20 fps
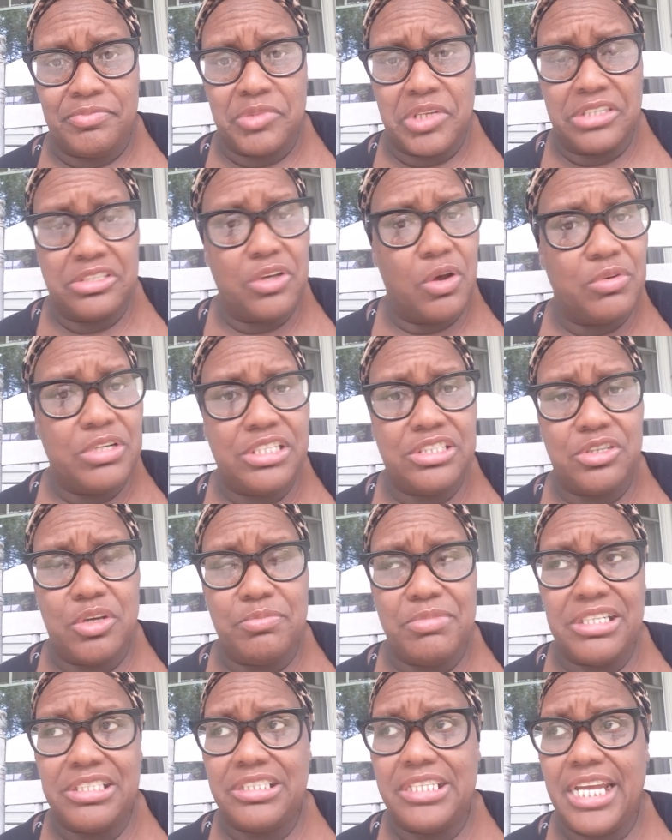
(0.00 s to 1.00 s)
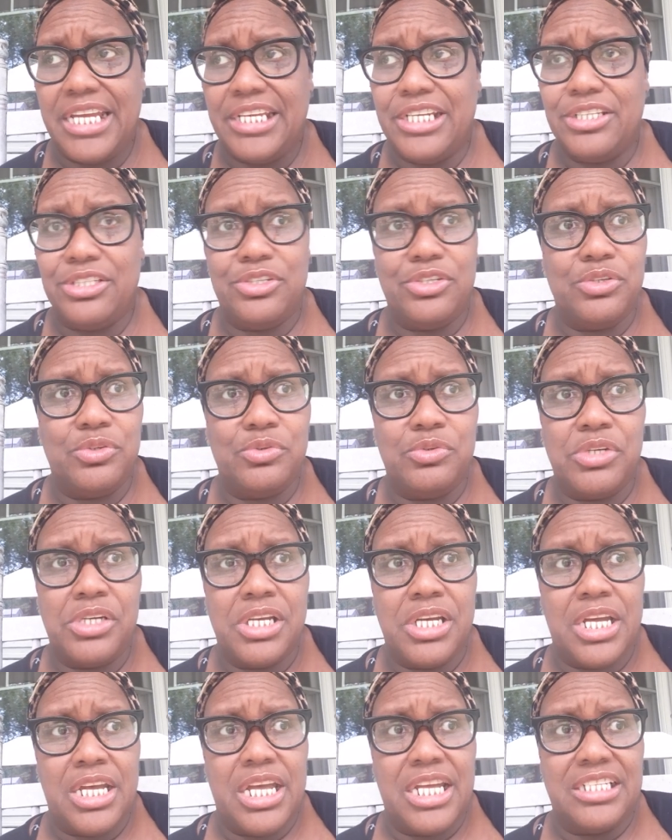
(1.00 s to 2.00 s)
It's only so much they can do.
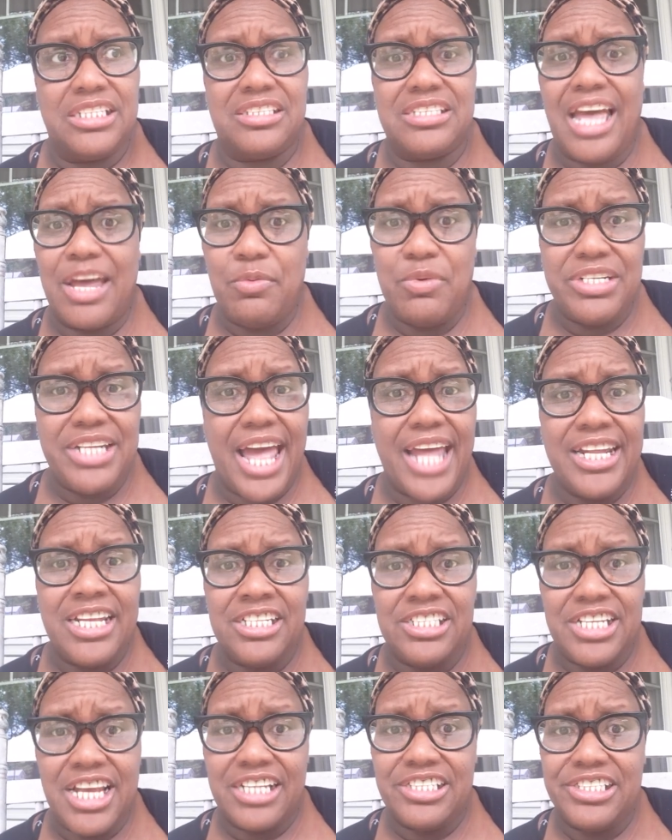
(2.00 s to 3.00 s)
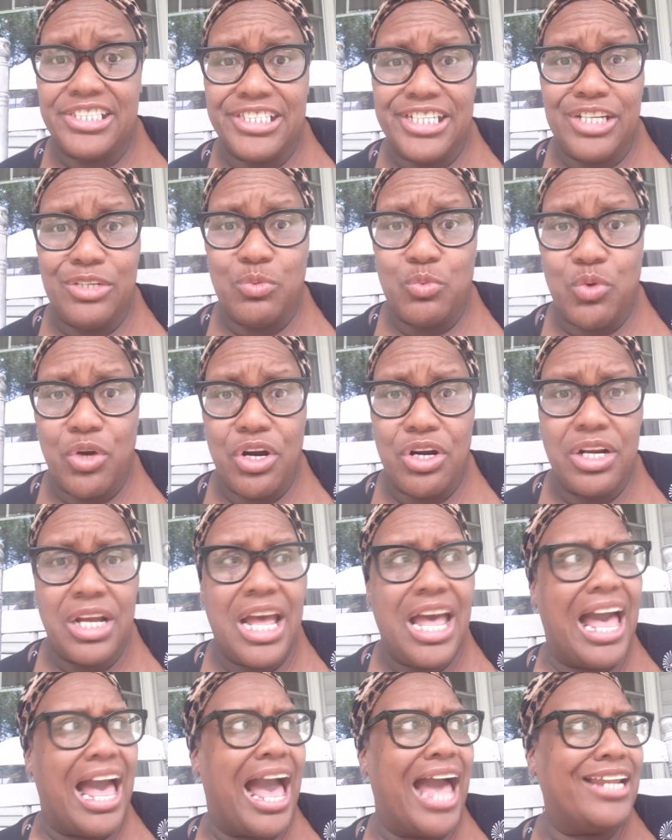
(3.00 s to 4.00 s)
It's like when that injection didn't work,
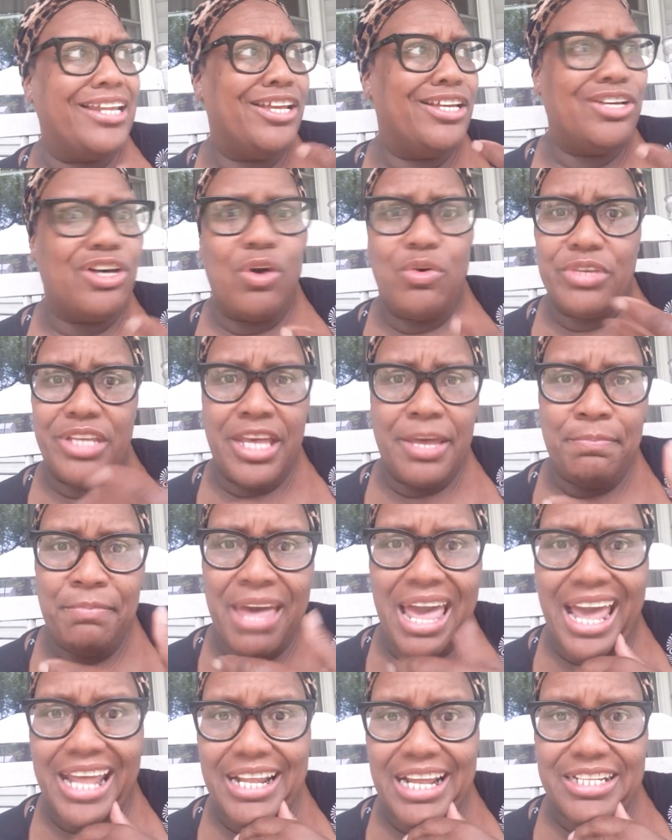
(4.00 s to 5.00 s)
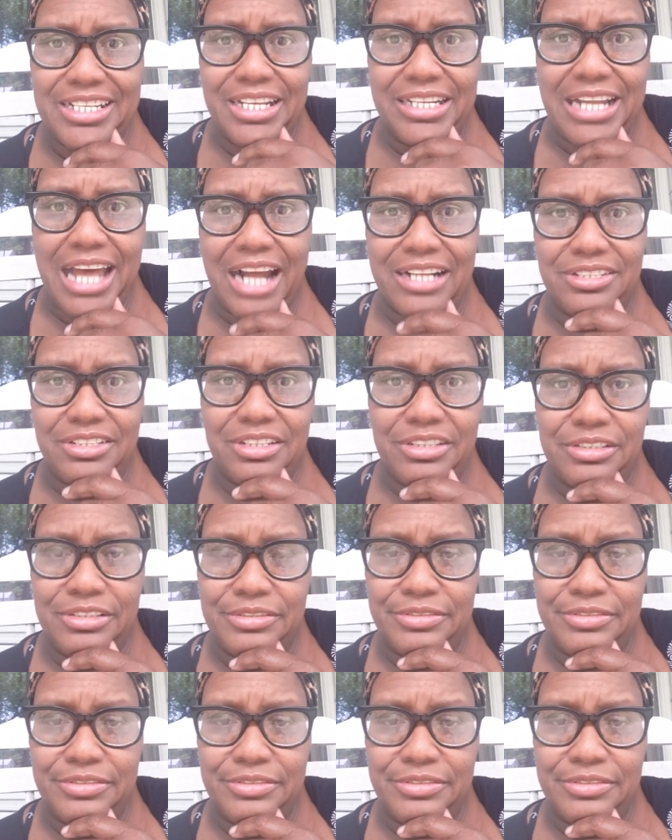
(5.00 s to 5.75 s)
I didn't go get mad at the doctor.